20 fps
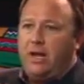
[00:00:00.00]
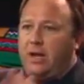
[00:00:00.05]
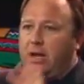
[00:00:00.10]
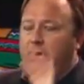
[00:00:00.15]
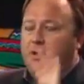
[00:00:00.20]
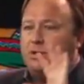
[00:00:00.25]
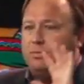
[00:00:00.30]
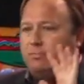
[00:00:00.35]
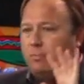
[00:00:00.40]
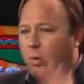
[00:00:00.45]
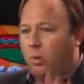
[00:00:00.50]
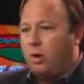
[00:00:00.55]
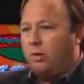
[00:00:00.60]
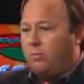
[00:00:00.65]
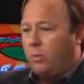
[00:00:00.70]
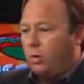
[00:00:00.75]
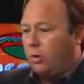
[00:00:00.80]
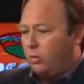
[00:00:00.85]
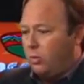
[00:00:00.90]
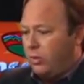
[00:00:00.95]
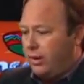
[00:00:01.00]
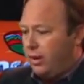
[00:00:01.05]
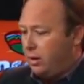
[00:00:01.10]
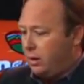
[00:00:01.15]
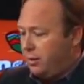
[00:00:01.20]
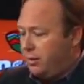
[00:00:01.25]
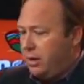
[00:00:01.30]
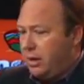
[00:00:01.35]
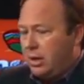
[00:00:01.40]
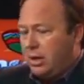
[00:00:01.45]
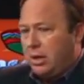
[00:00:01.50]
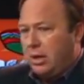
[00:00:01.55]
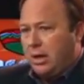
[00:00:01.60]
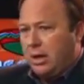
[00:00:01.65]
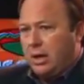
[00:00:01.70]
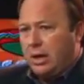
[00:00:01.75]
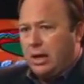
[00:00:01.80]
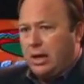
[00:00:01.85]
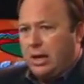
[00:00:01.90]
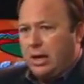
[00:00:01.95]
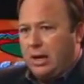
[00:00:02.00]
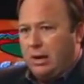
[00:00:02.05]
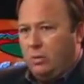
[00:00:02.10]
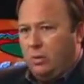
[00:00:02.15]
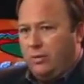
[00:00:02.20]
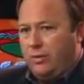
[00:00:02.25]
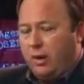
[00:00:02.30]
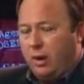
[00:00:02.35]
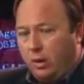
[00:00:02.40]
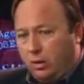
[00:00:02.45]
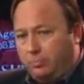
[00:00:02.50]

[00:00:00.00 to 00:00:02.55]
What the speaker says: It gets more and more weird with